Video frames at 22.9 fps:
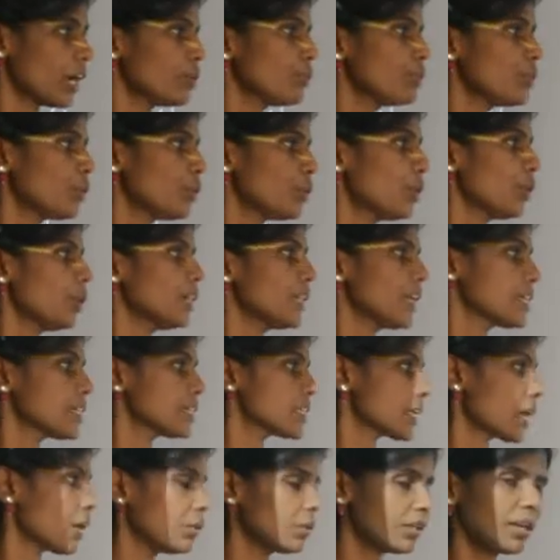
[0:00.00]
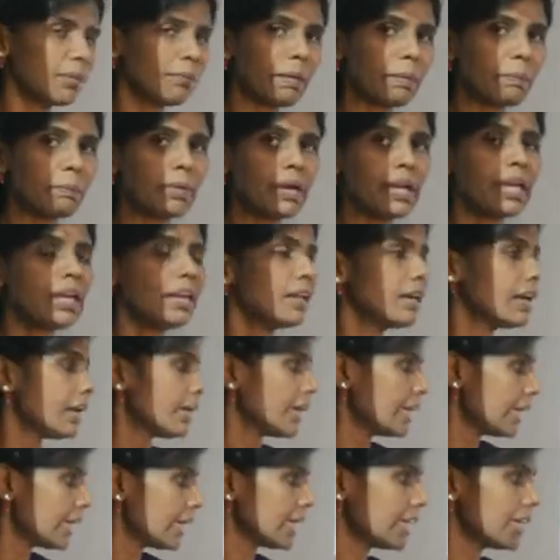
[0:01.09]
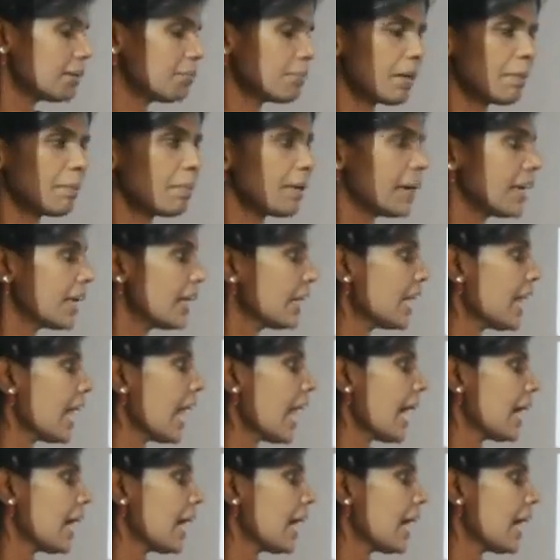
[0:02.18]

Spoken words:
you know there is outer membrane, inner membrane,